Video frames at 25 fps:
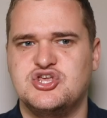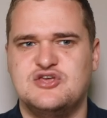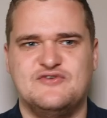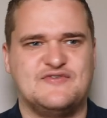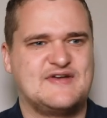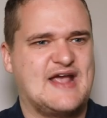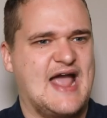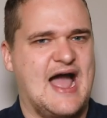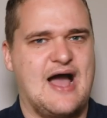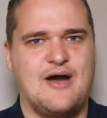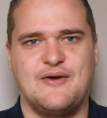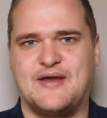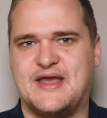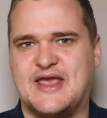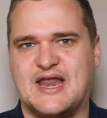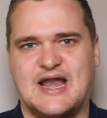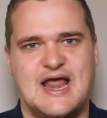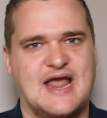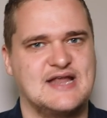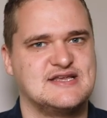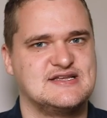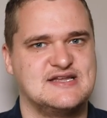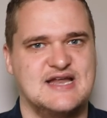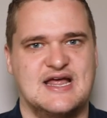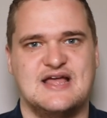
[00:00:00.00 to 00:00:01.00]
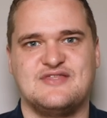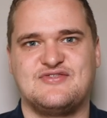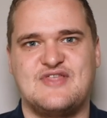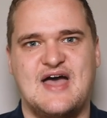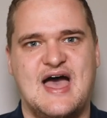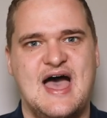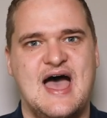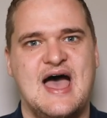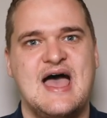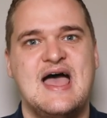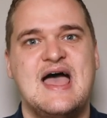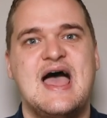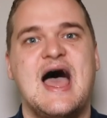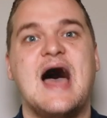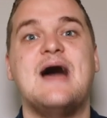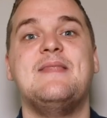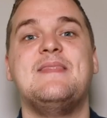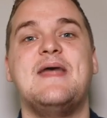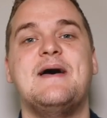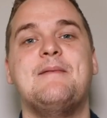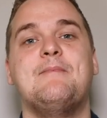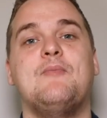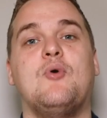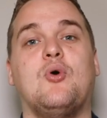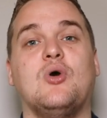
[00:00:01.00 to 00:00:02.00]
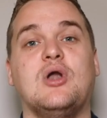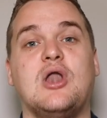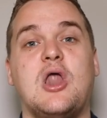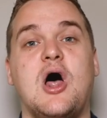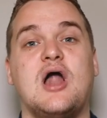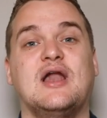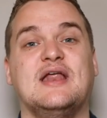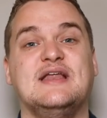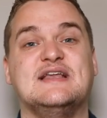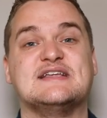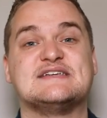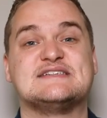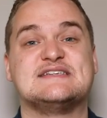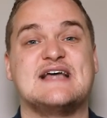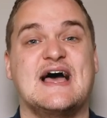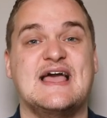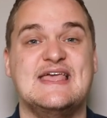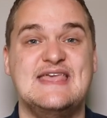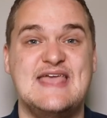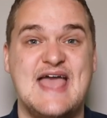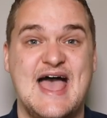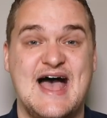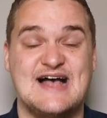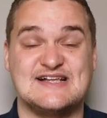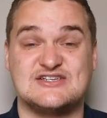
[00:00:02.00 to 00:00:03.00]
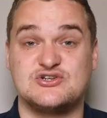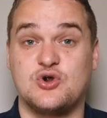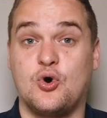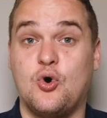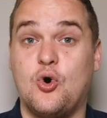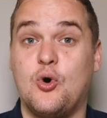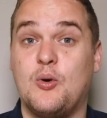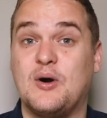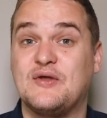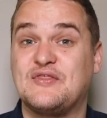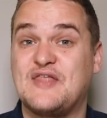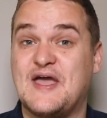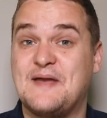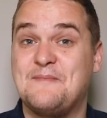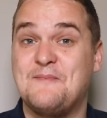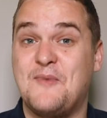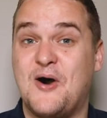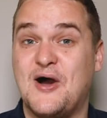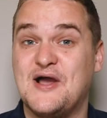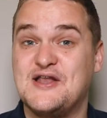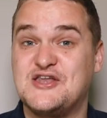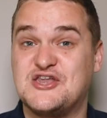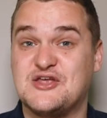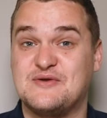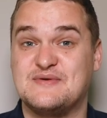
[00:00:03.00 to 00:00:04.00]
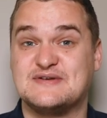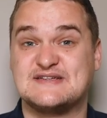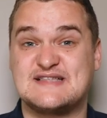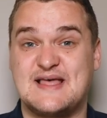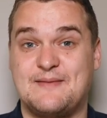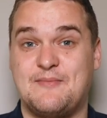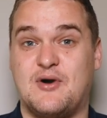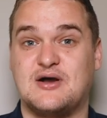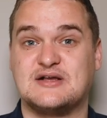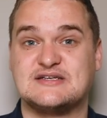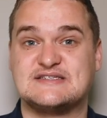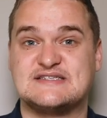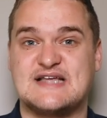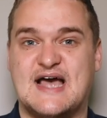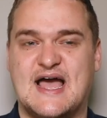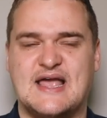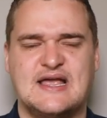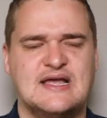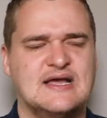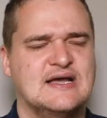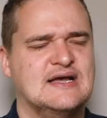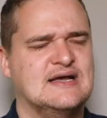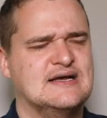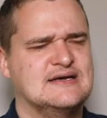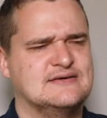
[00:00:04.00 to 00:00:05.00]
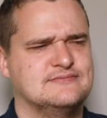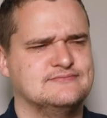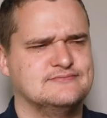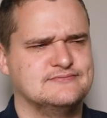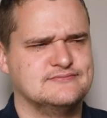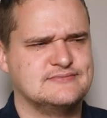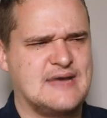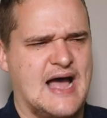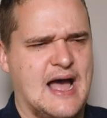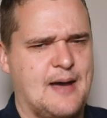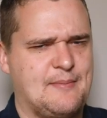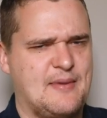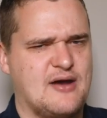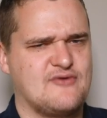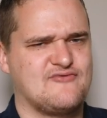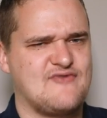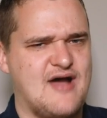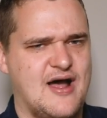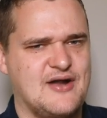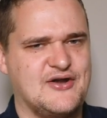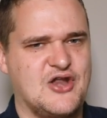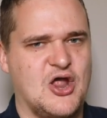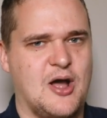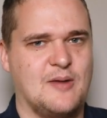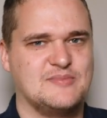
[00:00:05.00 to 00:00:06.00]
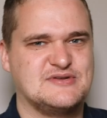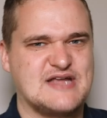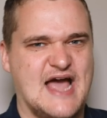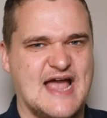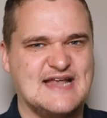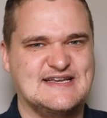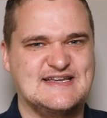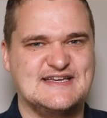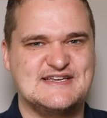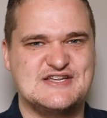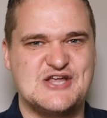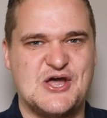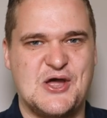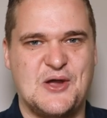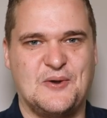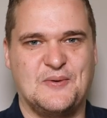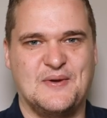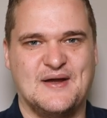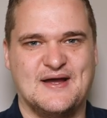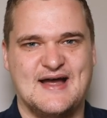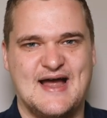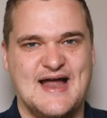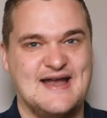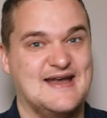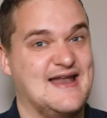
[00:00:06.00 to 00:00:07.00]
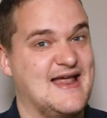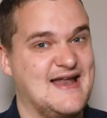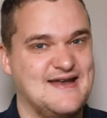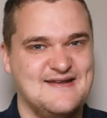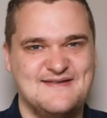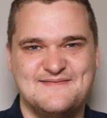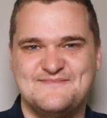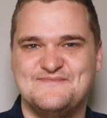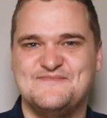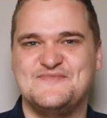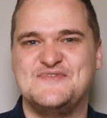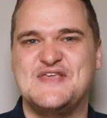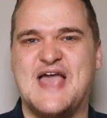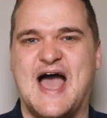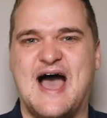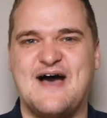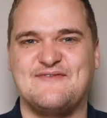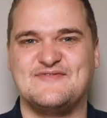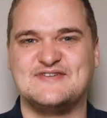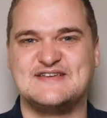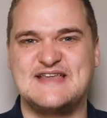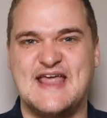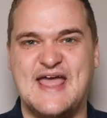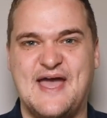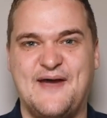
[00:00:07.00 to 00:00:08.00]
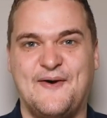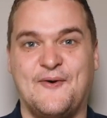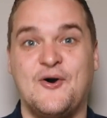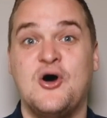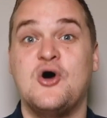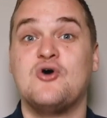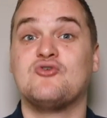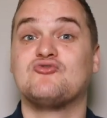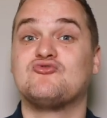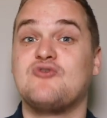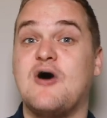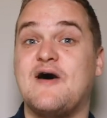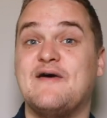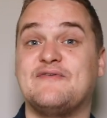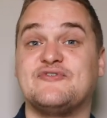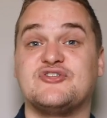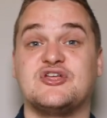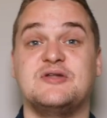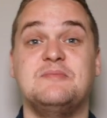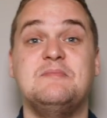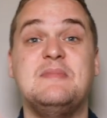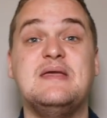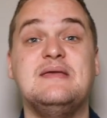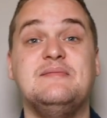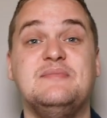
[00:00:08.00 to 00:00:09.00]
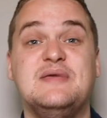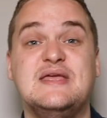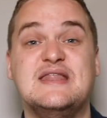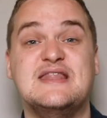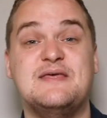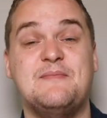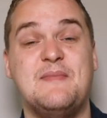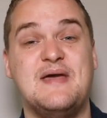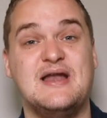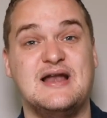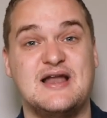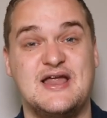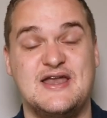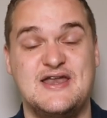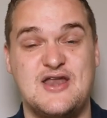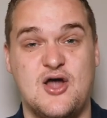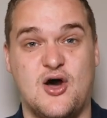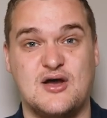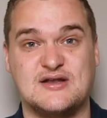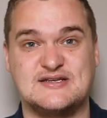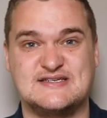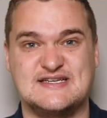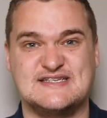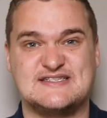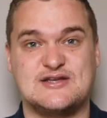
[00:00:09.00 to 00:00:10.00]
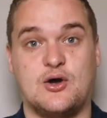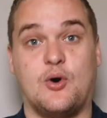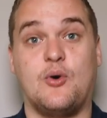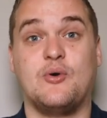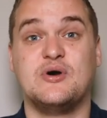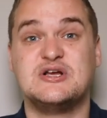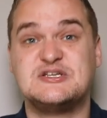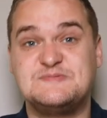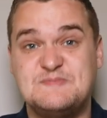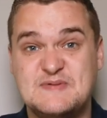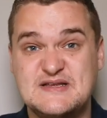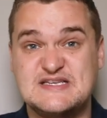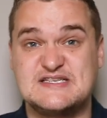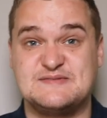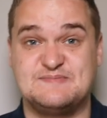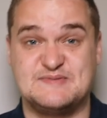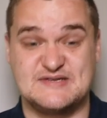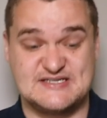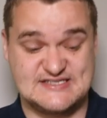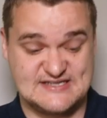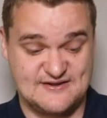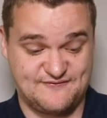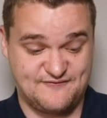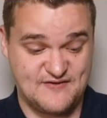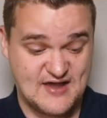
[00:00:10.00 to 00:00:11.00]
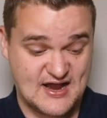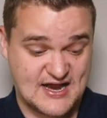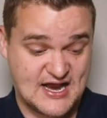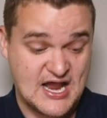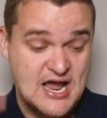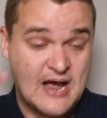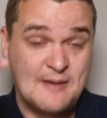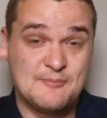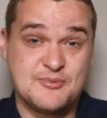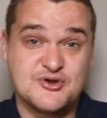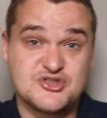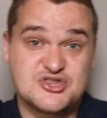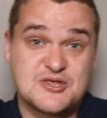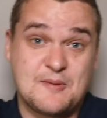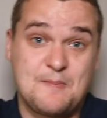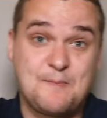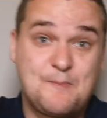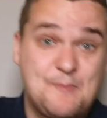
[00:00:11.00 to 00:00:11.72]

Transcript: you've calculated it at that, and they're more likely to say yes. Or what they might do is they might say, how about round it up to 82? And then you have a deal rather than meet me in the middle at 90. So always be specific. But the